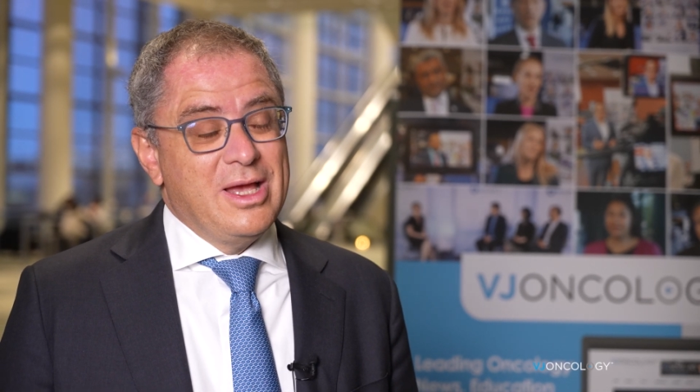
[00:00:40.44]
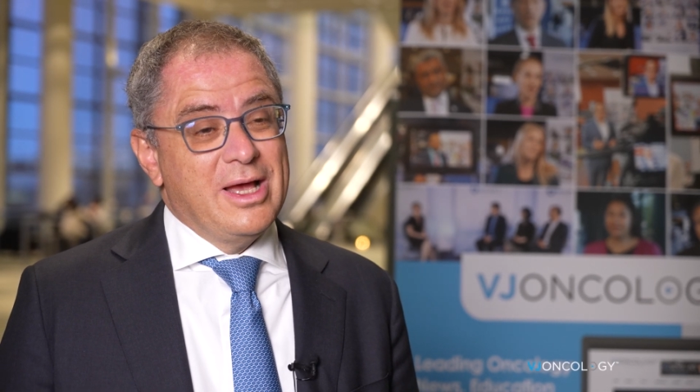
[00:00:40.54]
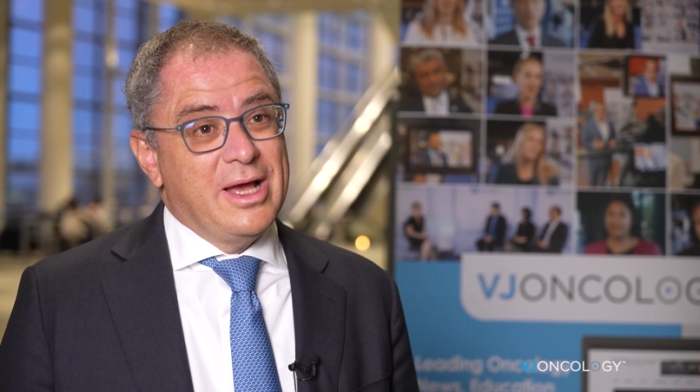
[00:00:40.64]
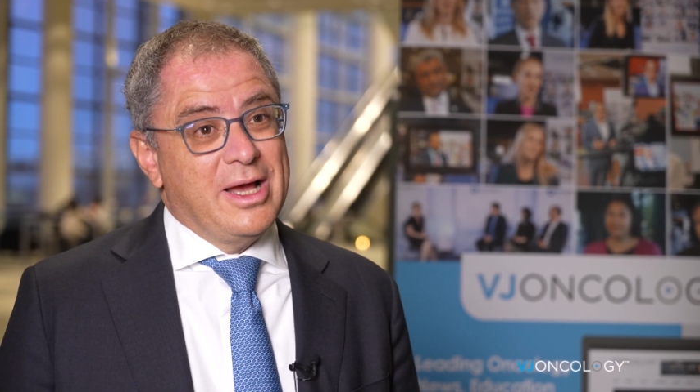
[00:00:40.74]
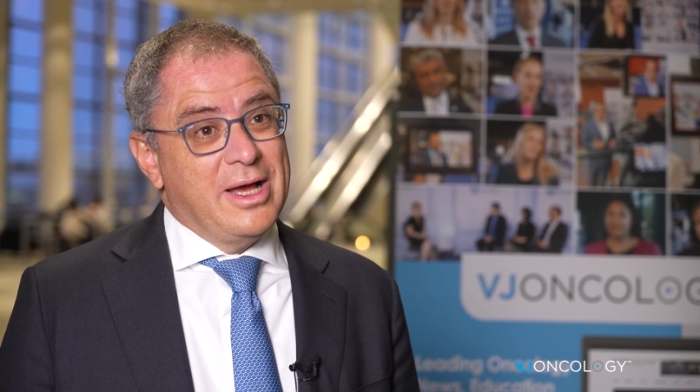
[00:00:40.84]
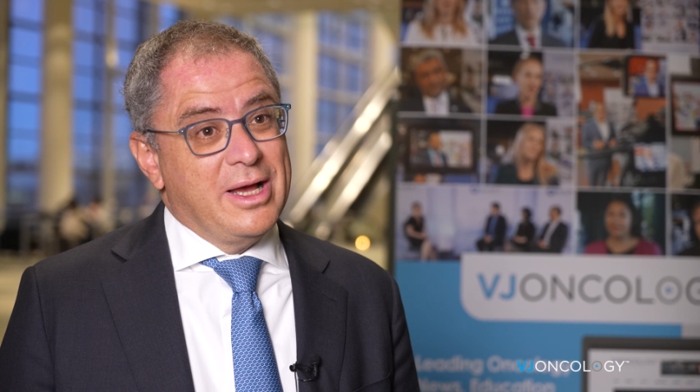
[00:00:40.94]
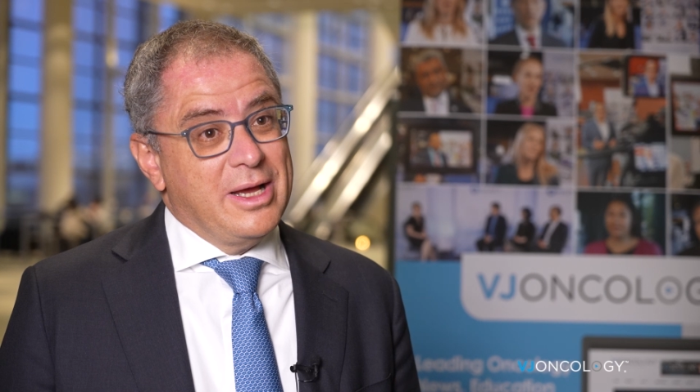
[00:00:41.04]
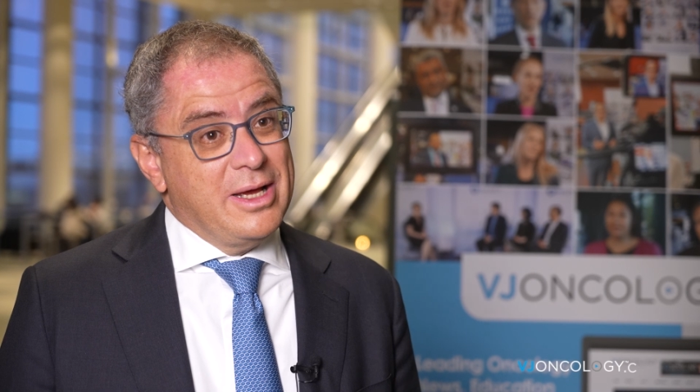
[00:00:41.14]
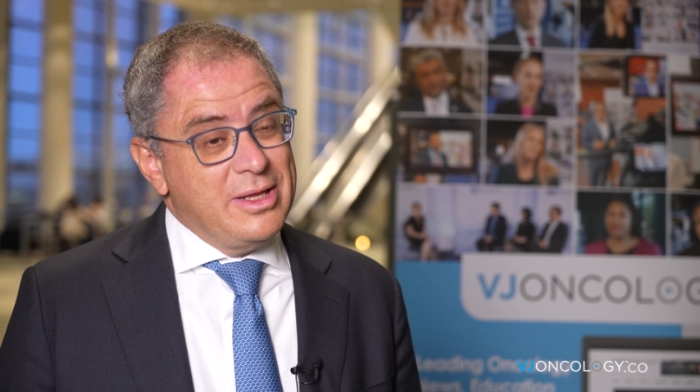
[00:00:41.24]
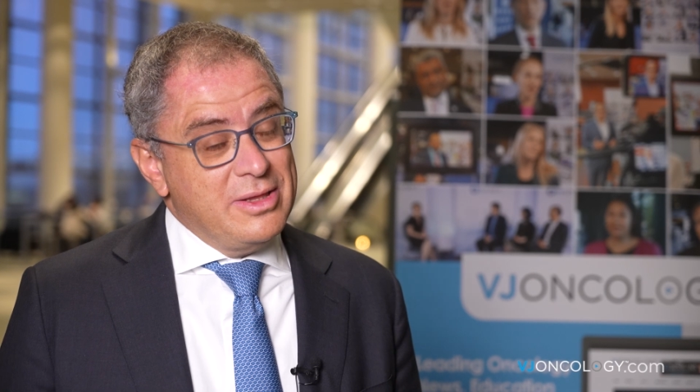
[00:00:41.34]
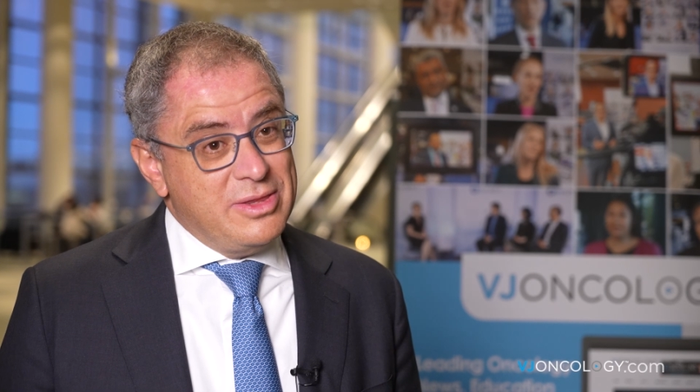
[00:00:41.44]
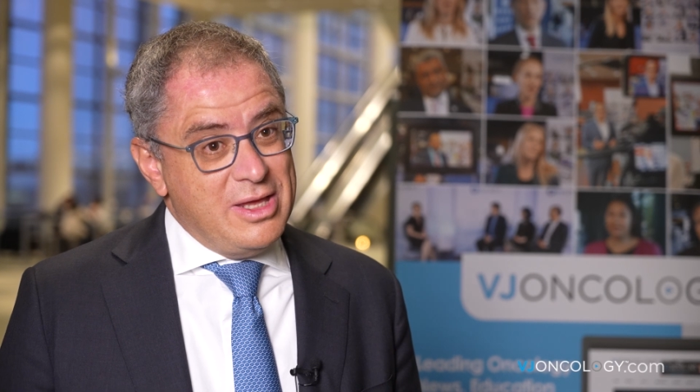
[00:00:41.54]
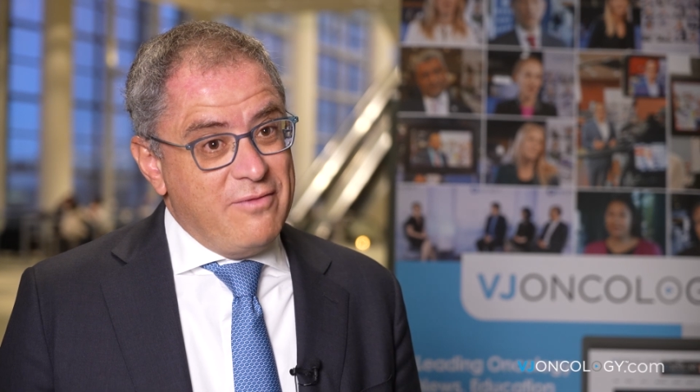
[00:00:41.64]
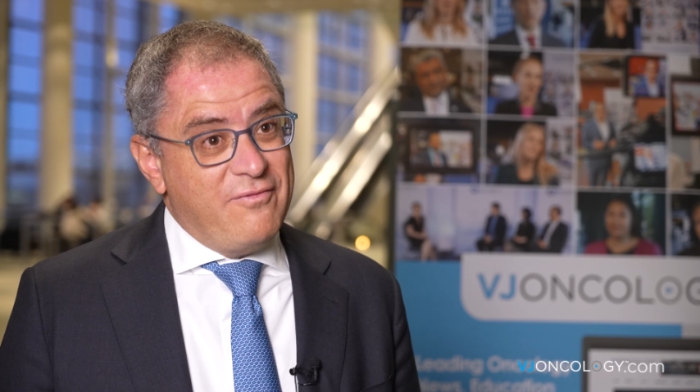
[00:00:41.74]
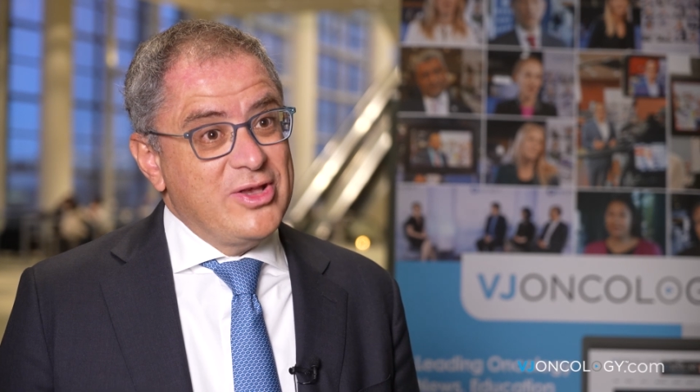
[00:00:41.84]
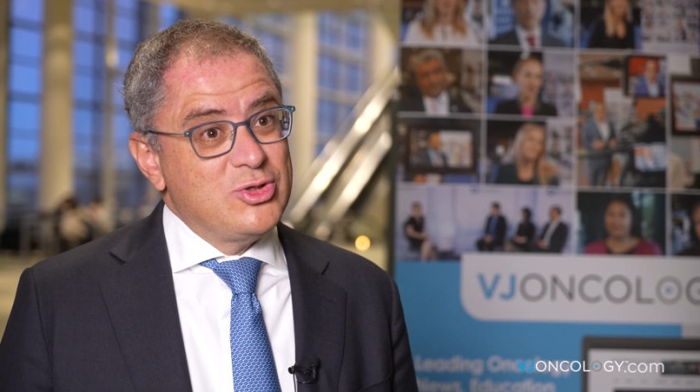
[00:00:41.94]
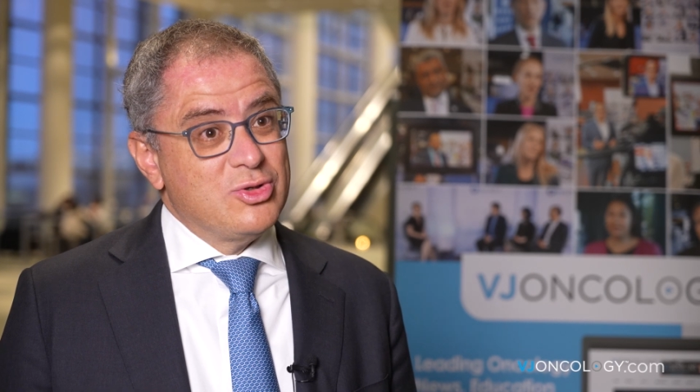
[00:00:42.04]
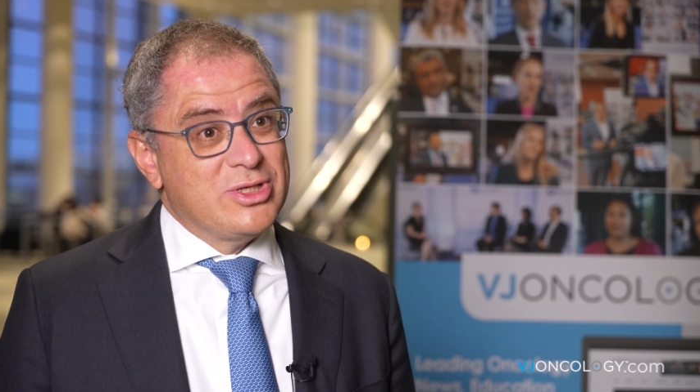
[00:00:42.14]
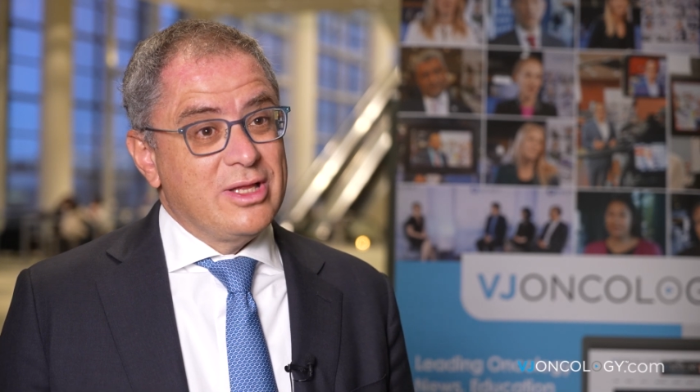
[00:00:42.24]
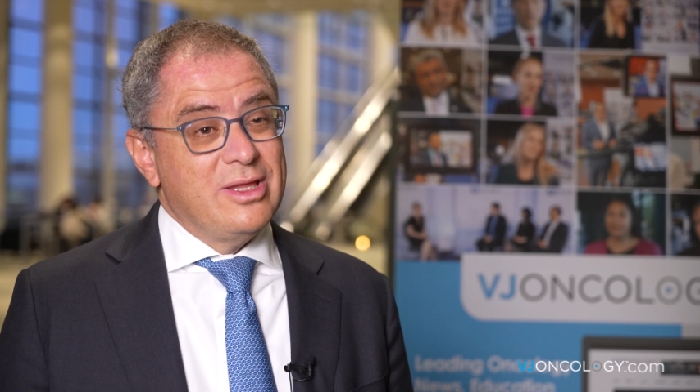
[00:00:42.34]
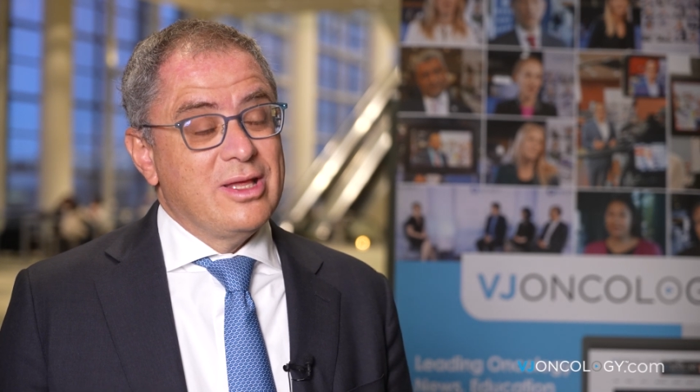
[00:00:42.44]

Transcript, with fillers: The phase 2 study